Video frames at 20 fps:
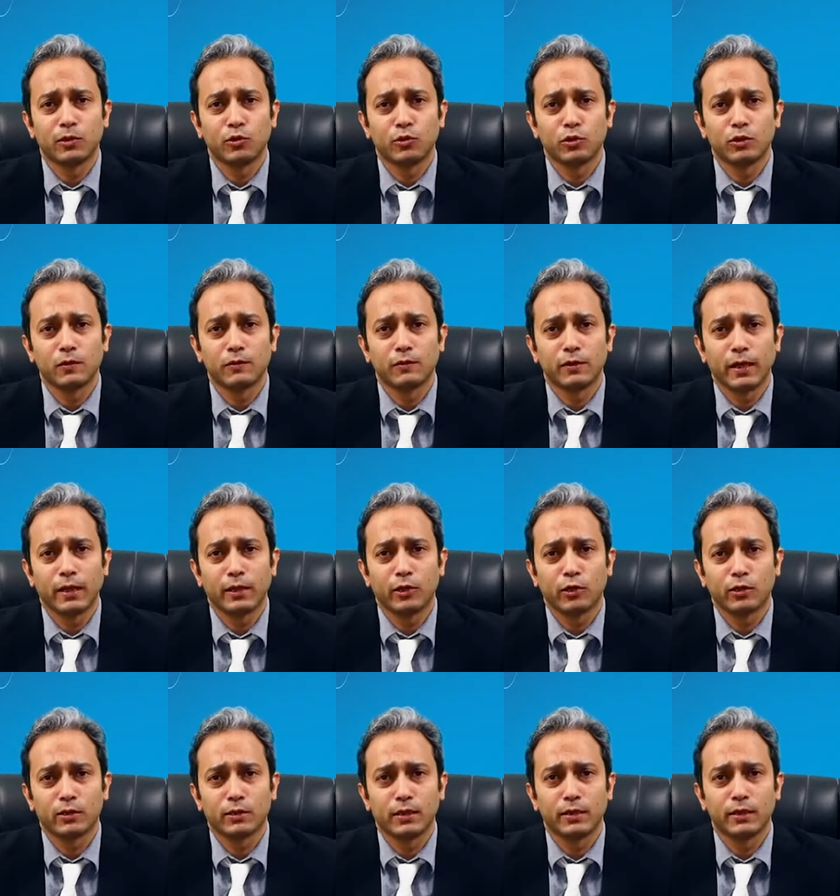dose of
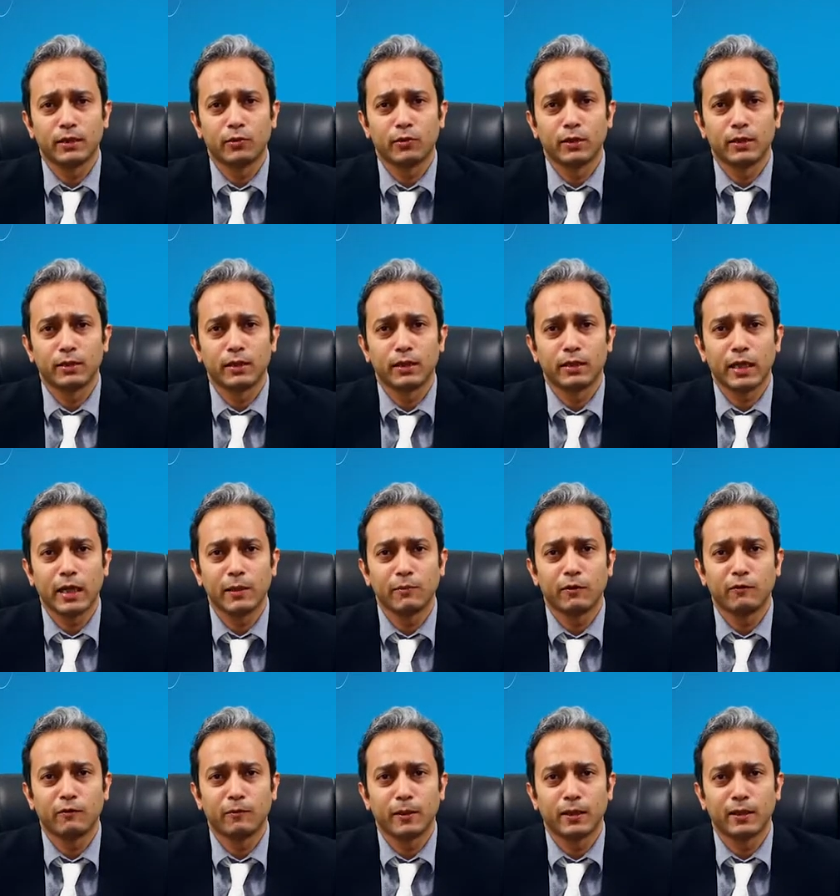thyroxine during the time
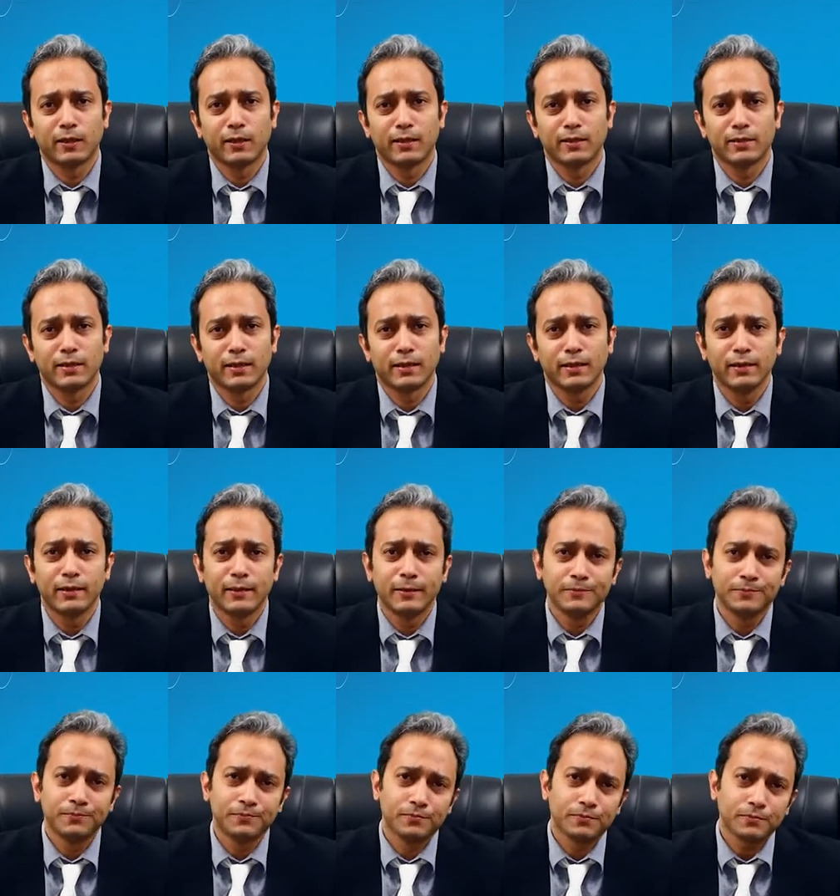of pregnancy.
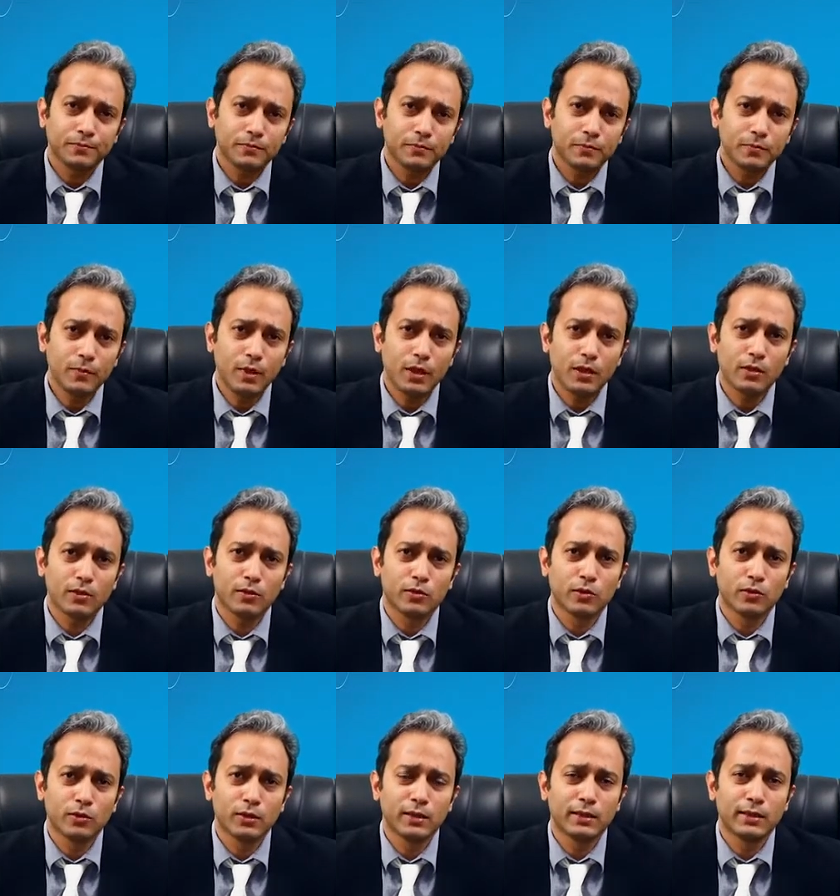
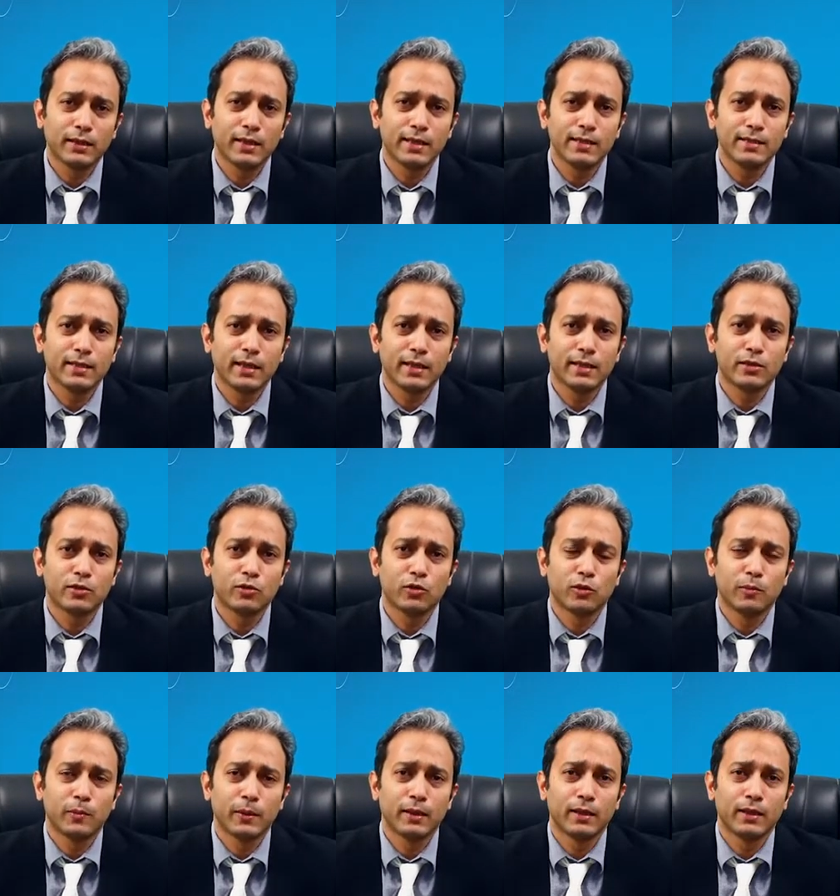So the TSH
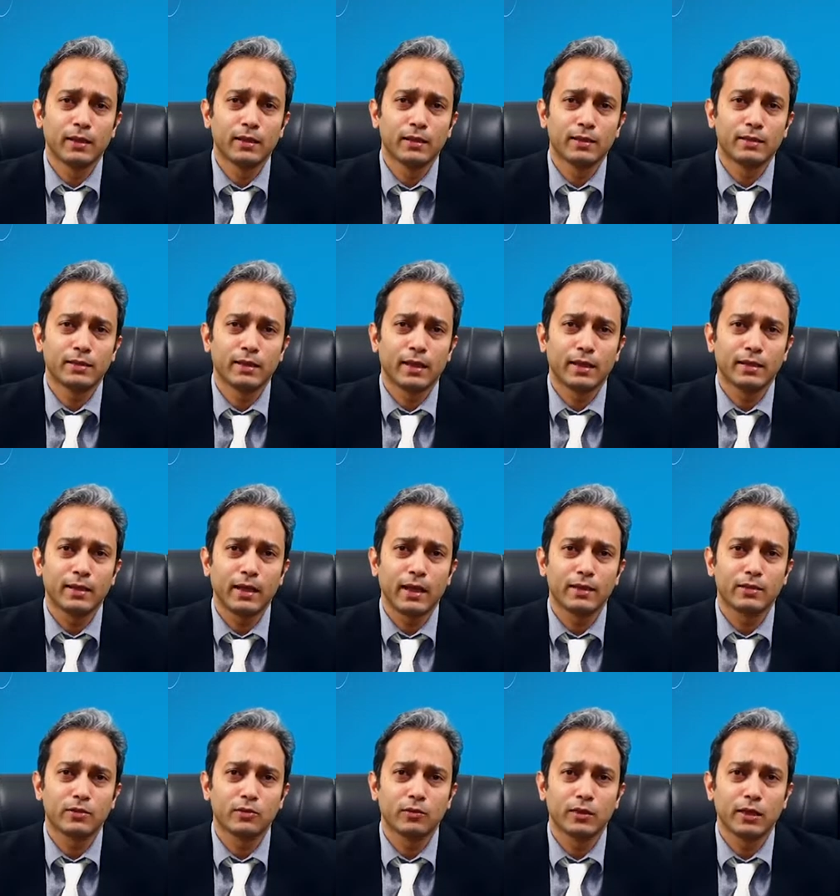should be checked
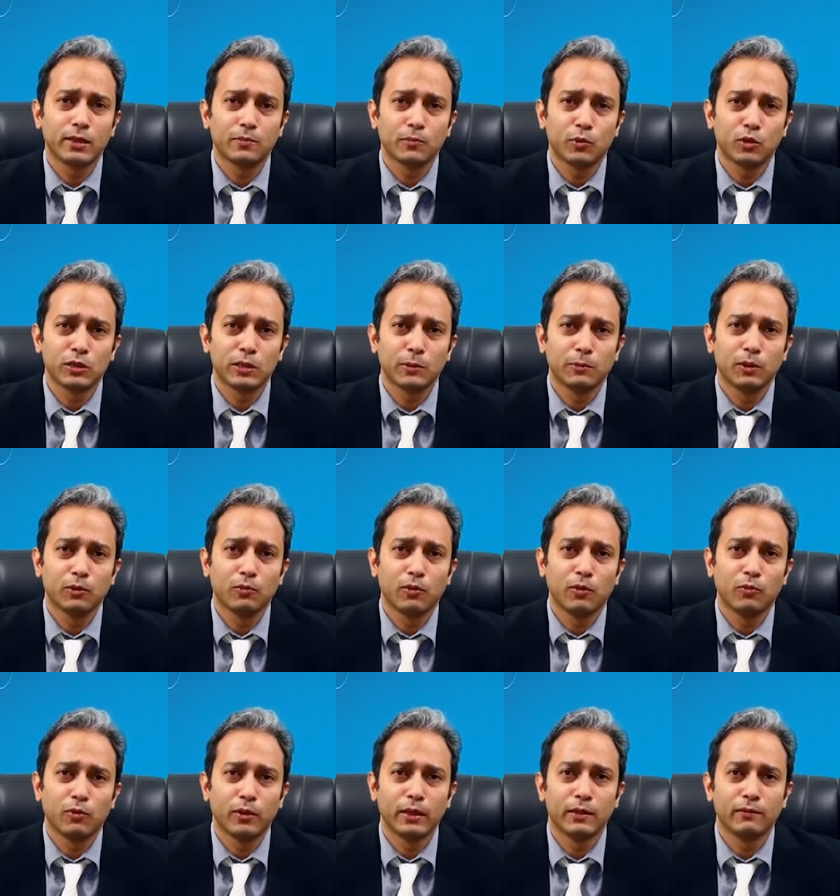as soon as possible.
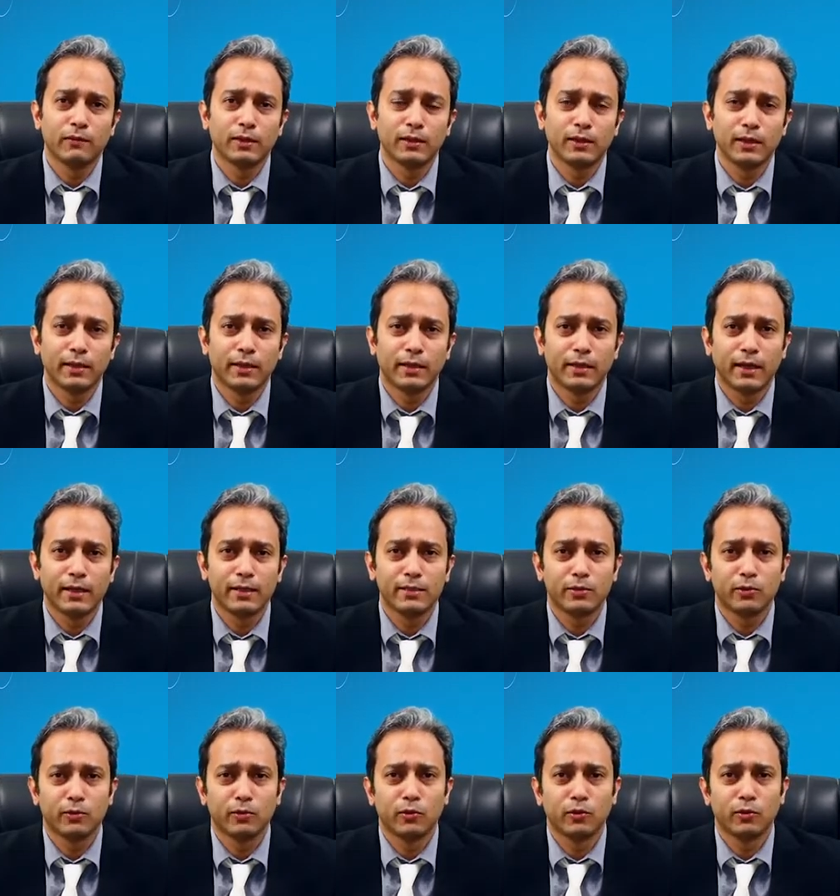Whenever the lady gets
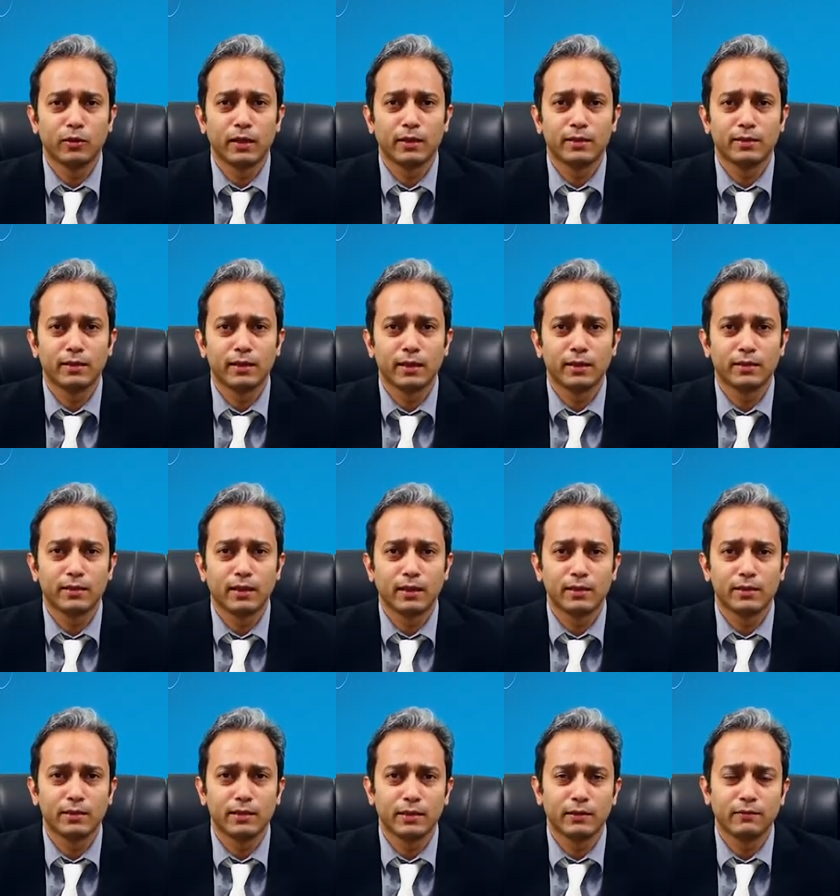to know that she has
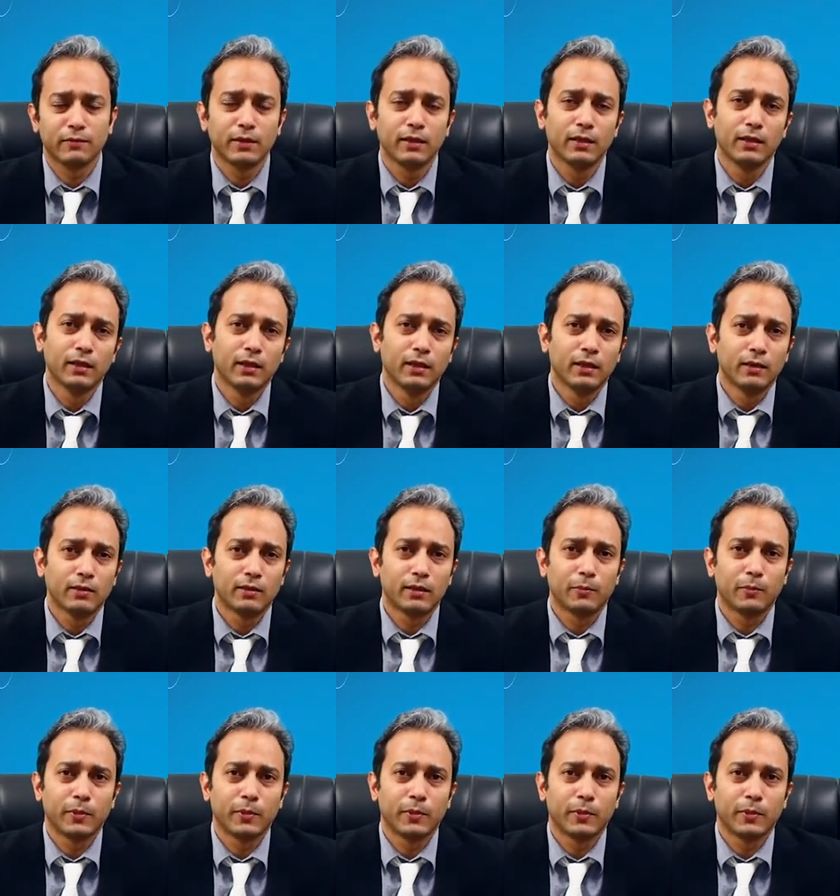conceived, the